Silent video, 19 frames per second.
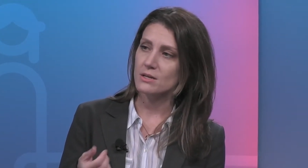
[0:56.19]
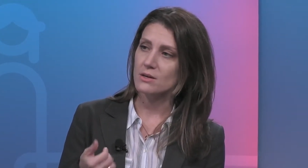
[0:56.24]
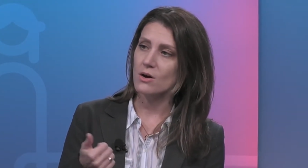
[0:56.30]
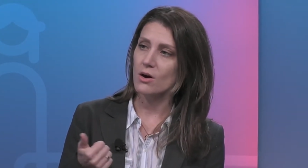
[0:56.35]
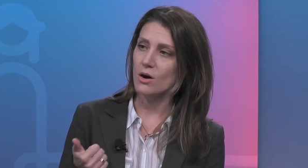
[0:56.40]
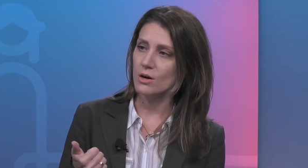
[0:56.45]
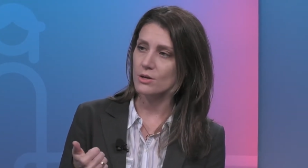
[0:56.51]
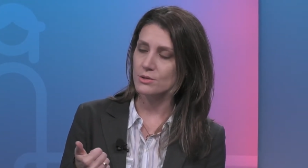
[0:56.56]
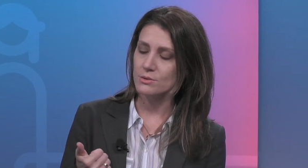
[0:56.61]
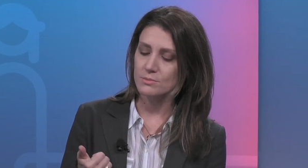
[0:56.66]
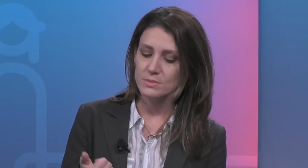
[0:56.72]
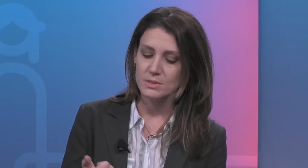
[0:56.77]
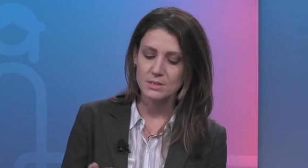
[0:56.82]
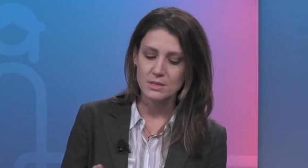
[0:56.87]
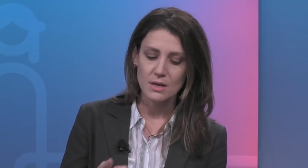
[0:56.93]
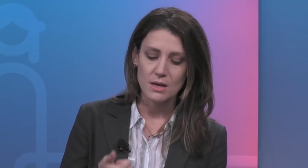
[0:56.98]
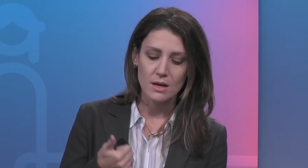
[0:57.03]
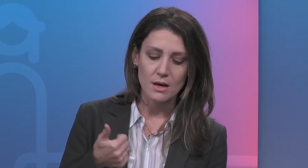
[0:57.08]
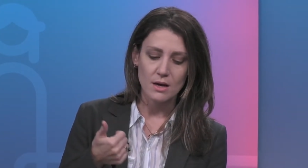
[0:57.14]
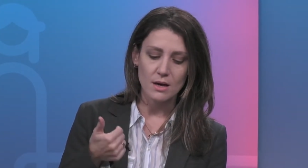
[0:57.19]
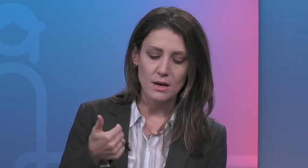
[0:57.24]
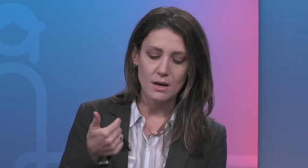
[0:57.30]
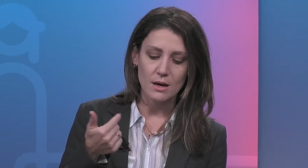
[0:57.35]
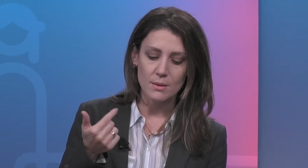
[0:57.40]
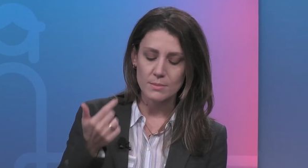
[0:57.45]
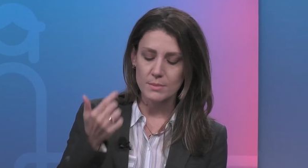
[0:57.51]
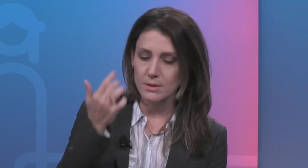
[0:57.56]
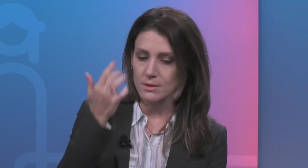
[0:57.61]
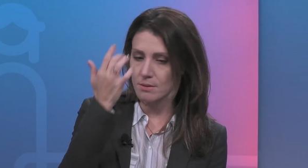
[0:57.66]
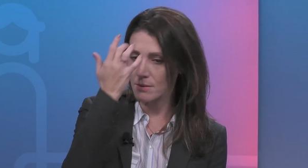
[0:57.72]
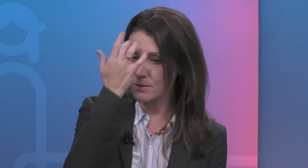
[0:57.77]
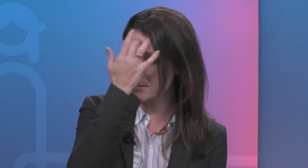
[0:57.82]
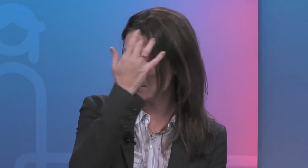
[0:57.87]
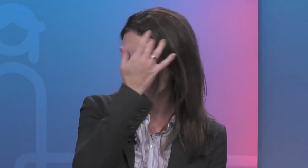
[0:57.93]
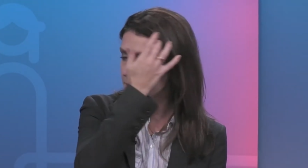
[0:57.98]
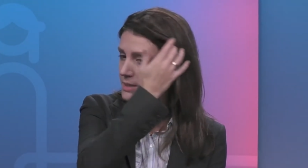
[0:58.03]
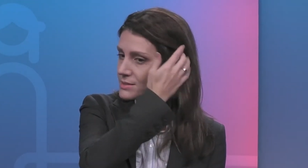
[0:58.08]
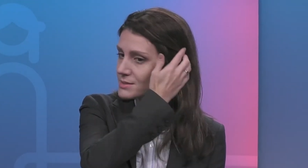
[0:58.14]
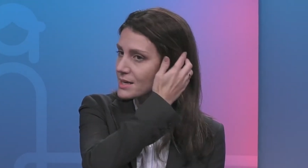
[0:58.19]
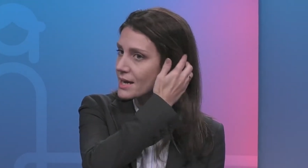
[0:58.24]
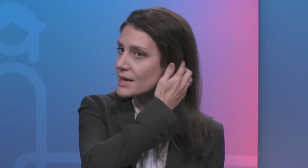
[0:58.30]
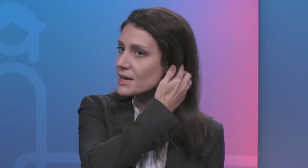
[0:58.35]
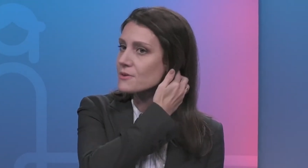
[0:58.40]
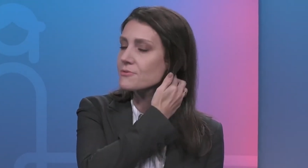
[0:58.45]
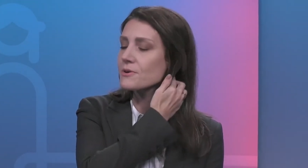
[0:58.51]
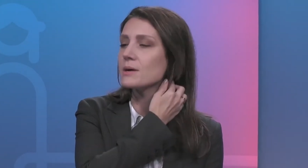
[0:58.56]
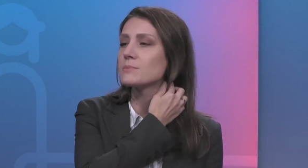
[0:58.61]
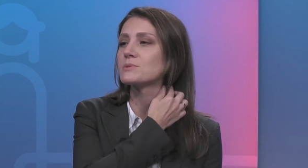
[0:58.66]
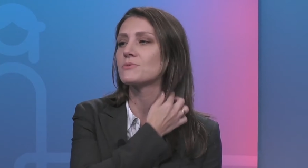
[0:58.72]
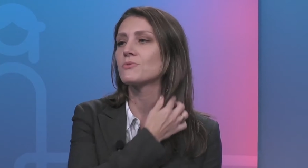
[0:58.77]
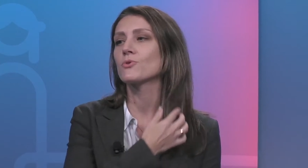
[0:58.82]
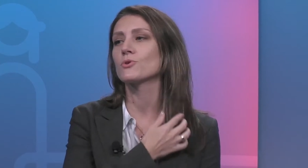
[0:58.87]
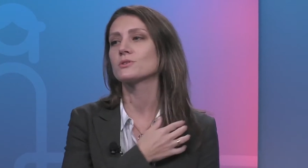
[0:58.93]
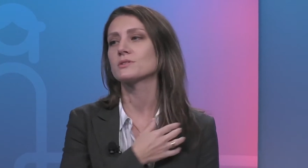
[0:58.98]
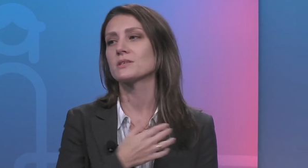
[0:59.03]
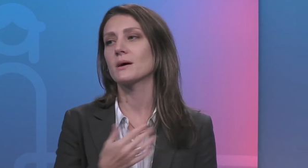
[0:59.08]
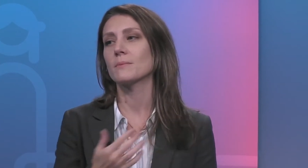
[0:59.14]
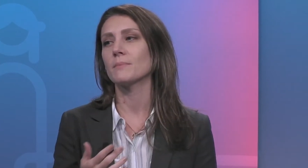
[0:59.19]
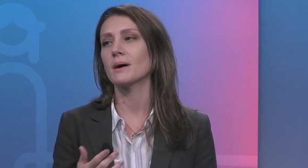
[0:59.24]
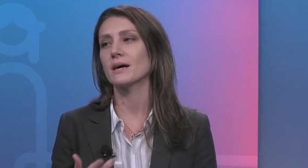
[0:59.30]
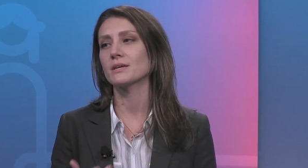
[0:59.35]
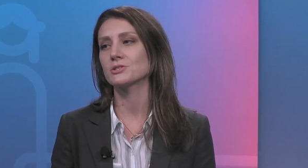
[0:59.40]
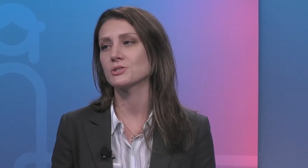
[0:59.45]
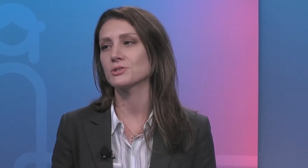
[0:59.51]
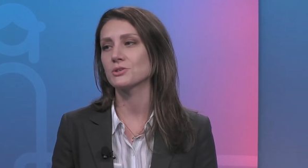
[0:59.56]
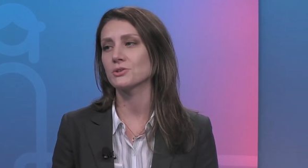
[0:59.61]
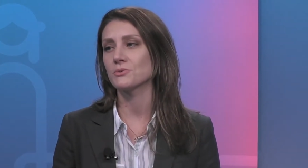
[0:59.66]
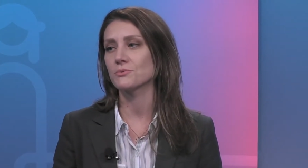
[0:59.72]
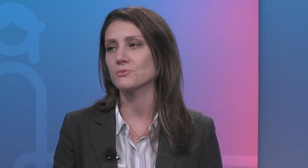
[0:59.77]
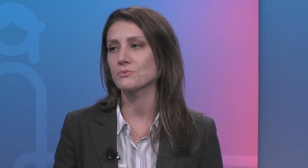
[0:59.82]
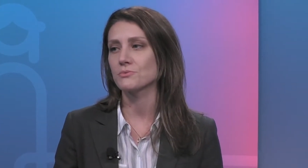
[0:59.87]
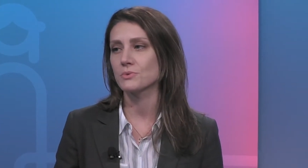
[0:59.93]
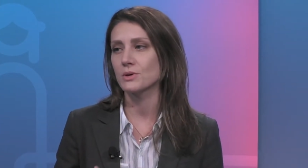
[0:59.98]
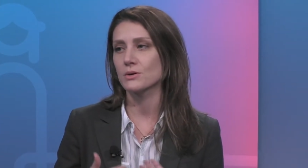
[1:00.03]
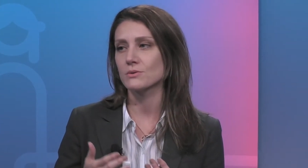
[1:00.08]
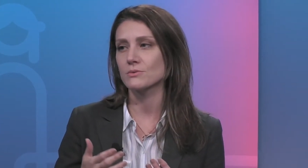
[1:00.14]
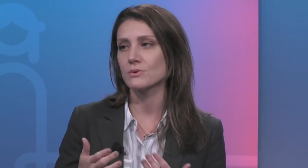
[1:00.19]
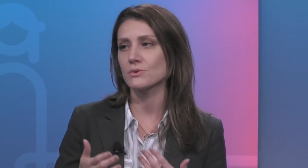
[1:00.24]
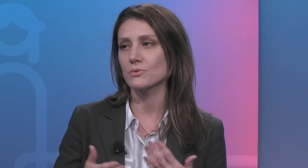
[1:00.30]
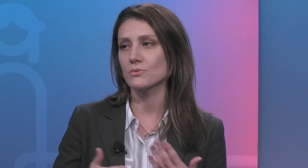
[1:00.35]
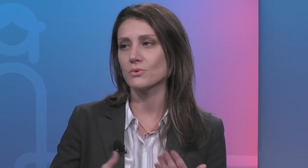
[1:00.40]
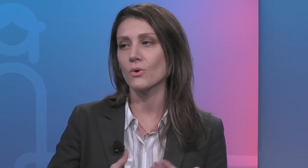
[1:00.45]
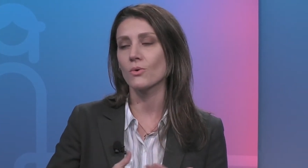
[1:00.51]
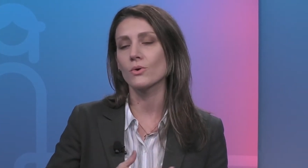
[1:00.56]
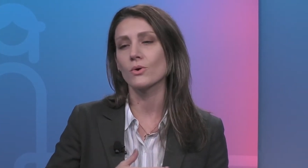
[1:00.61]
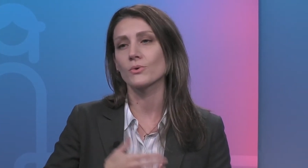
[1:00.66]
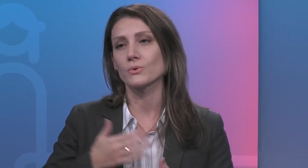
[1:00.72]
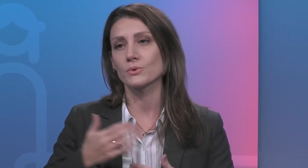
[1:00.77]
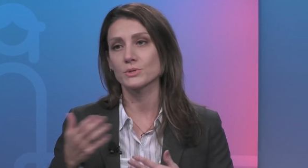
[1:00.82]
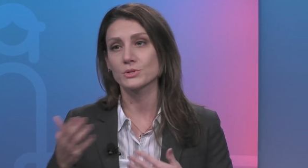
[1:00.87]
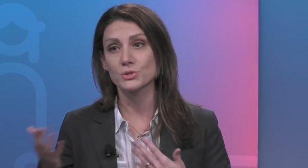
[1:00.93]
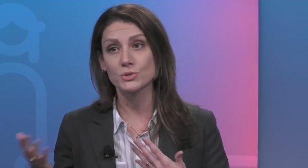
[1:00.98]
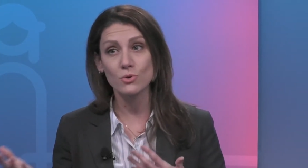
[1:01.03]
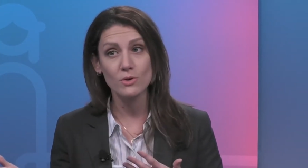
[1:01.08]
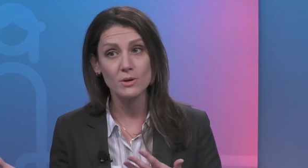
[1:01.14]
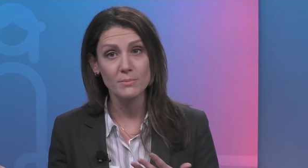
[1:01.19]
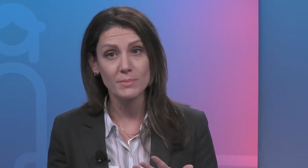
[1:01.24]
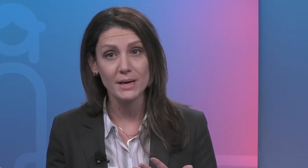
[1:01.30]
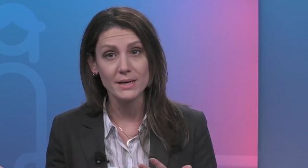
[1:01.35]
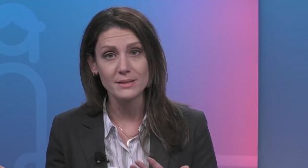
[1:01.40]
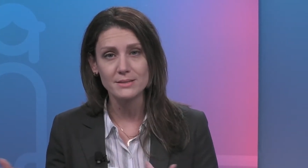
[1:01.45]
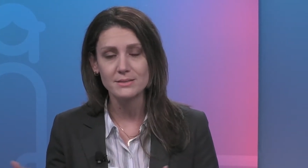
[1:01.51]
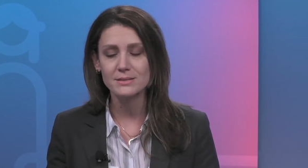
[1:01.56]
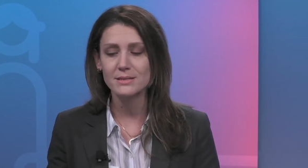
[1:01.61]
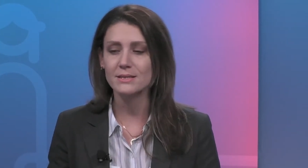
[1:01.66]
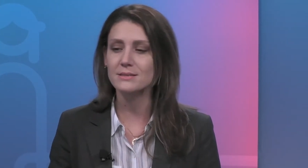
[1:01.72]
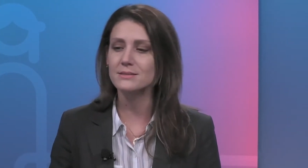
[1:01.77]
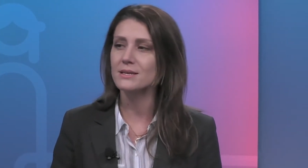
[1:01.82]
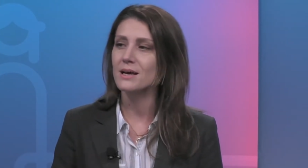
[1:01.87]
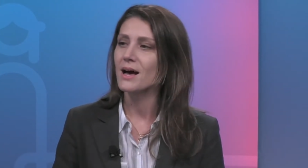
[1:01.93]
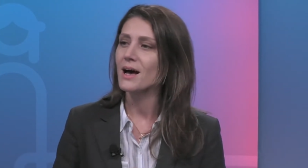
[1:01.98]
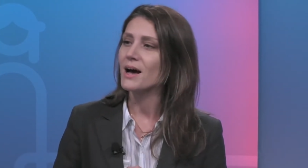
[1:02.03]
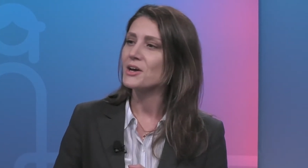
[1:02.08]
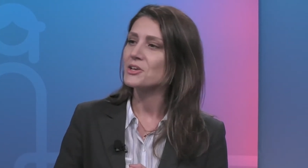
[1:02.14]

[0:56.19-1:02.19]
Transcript: Condoms and diaphragms. Of course, imagine you don't go to a store and buy these things. Right.